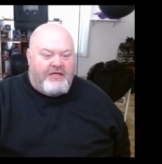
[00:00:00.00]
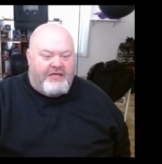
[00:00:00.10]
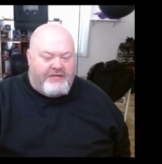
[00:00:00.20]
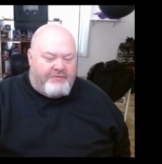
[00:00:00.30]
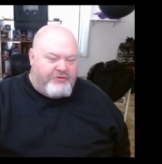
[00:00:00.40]
to
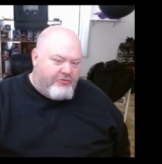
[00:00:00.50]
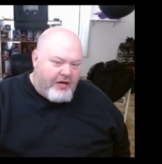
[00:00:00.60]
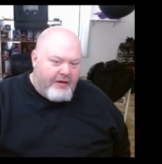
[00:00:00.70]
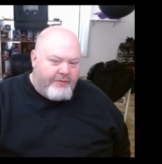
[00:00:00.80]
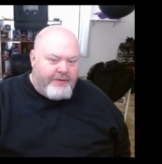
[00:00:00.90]

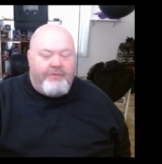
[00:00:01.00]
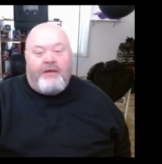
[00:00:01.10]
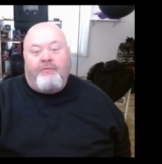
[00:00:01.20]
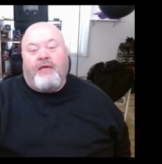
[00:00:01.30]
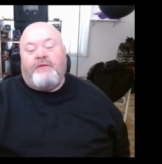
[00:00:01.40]
subscribe to me.
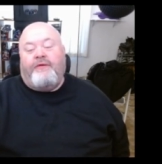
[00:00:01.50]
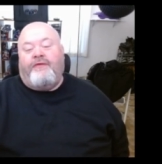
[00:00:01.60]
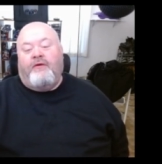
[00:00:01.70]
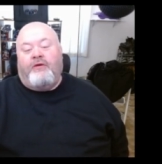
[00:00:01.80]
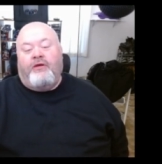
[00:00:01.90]
It makes me
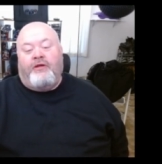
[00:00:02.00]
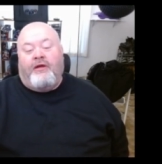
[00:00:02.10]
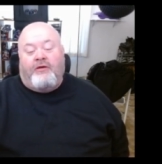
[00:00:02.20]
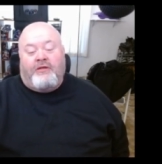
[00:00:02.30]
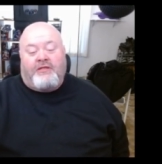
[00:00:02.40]
feel good,
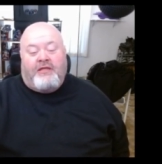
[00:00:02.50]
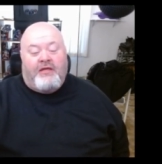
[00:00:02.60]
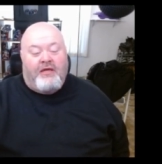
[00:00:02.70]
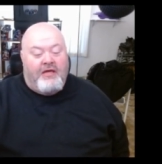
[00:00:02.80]
honestly